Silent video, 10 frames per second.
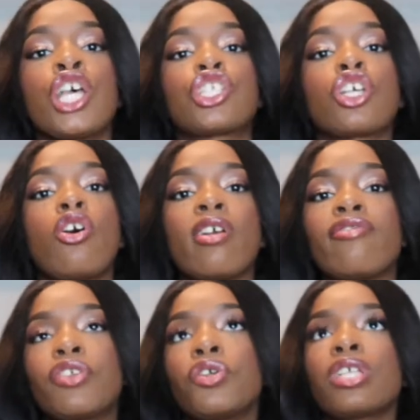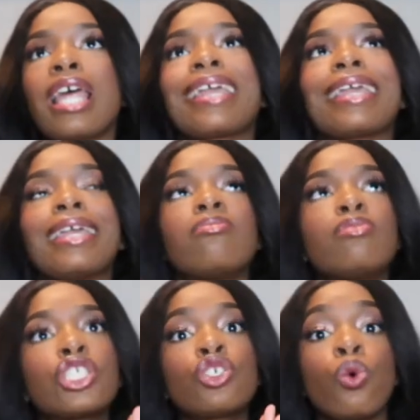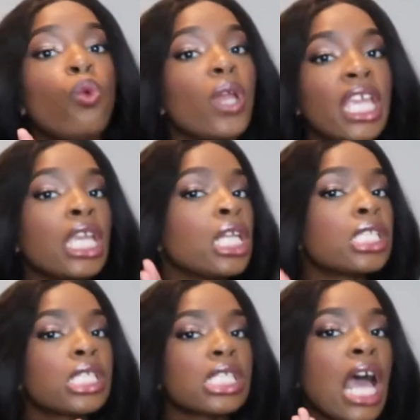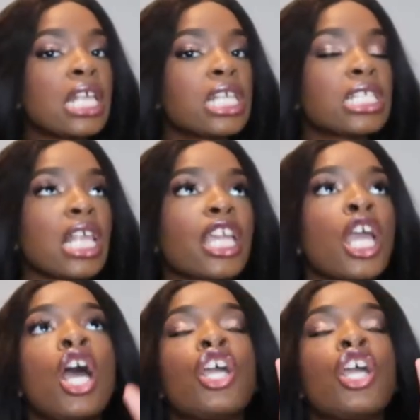So if you're like in between sizes, like